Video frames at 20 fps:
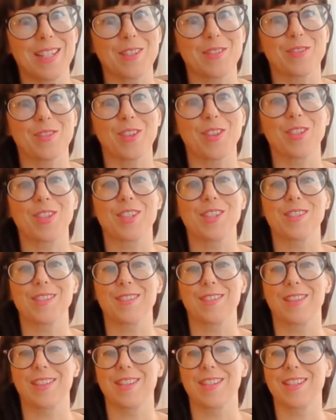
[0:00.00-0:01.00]
to focus
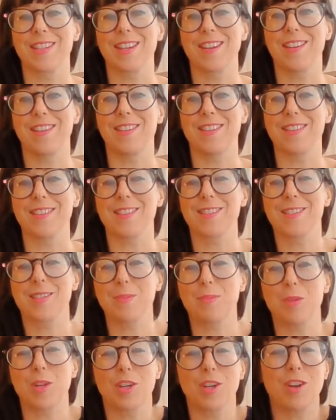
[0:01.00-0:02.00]
on our
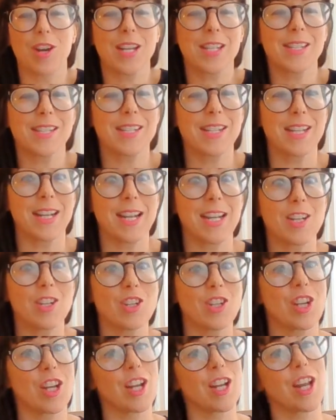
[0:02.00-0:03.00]
task.
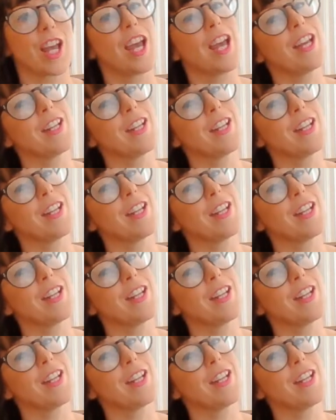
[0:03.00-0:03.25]
Procrastination,